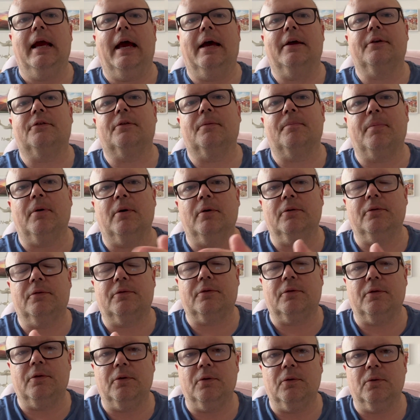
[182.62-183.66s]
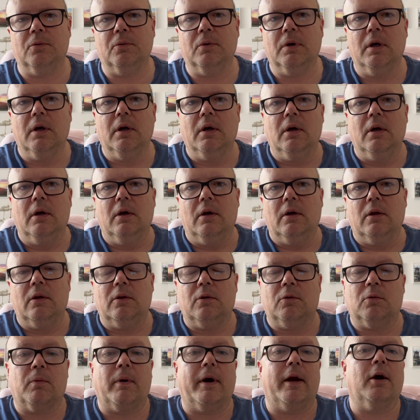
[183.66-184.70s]
as opposed to
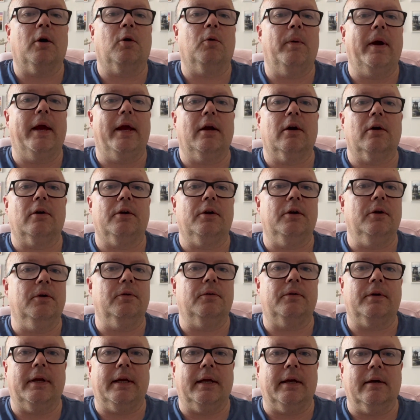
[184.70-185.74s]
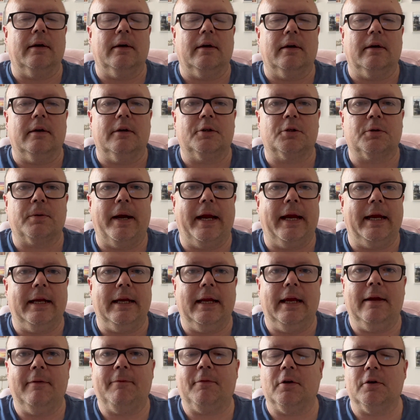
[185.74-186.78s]
the railway or using a uh, train.
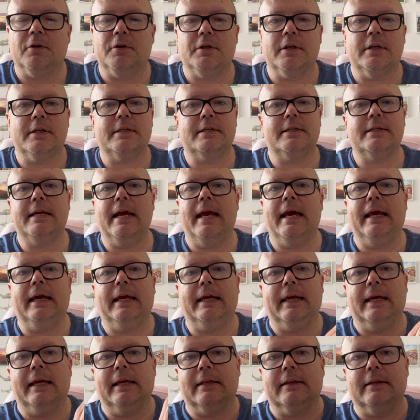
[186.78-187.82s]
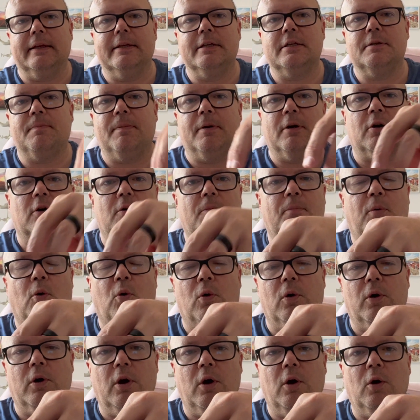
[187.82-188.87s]
If you're just staying in Lisbon or
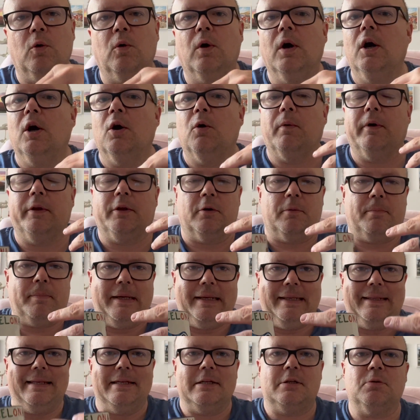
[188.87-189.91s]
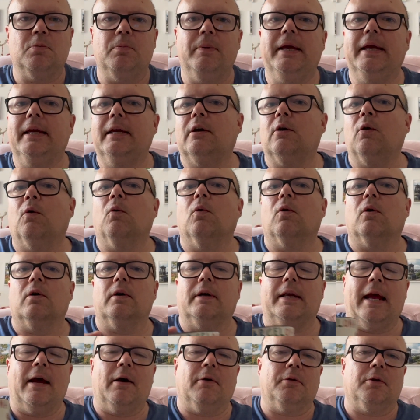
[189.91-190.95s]
Porto, whether it be this week or
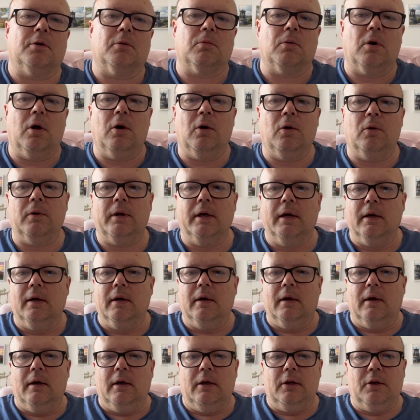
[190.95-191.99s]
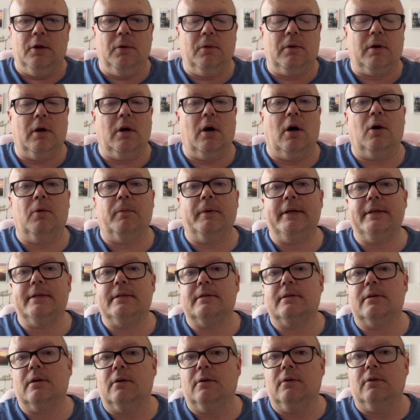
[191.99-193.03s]
down the road, you can
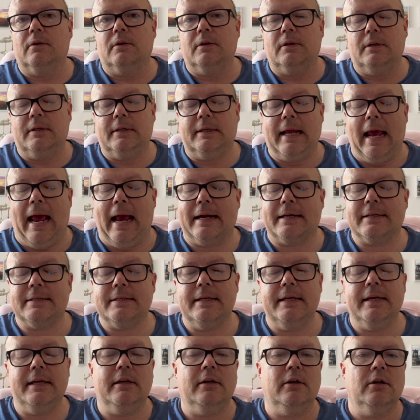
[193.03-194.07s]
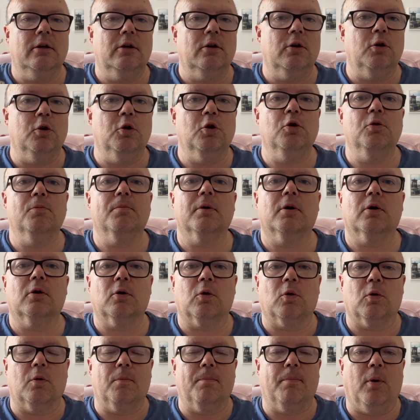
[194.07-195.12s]
always taxi,
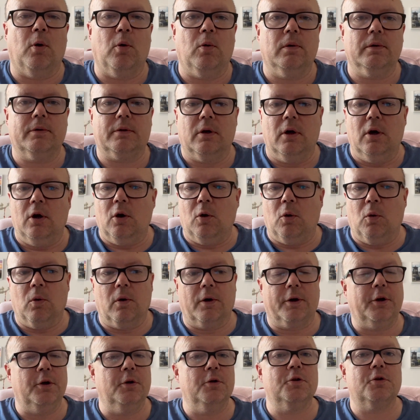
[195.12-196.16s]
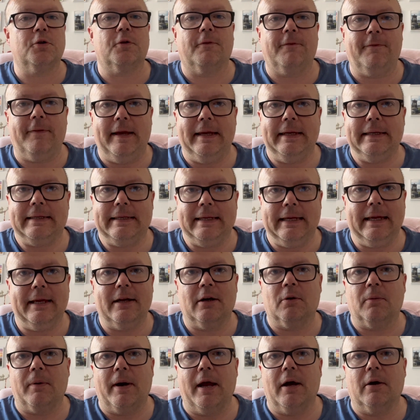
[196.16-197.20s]
Uber or Bolt, or use your feet to get
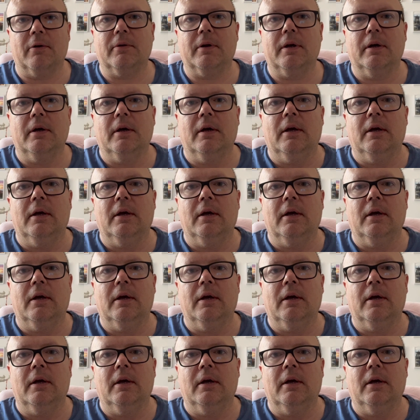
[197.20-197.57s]
around.